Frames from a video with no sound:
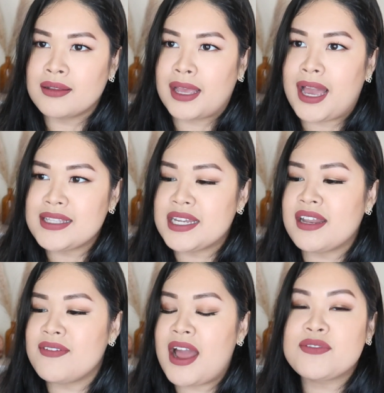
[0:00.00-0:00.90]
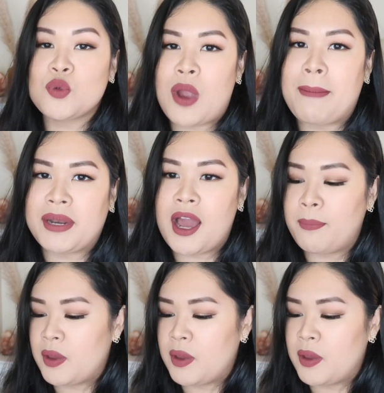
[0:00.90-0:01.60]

Like, I didn't even have to wrap it up.